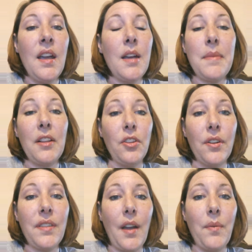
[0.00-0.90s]
It may
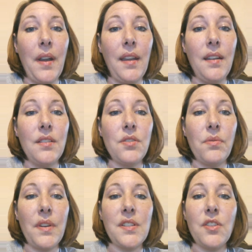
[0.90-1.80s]
look that way to
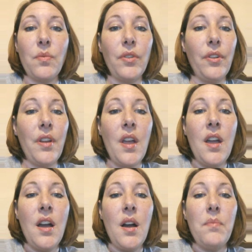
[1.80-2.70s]
the rest of the world,
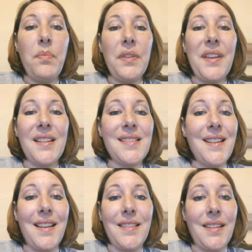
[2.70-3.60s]
but that's
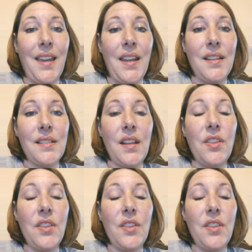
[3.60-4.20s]
not the case.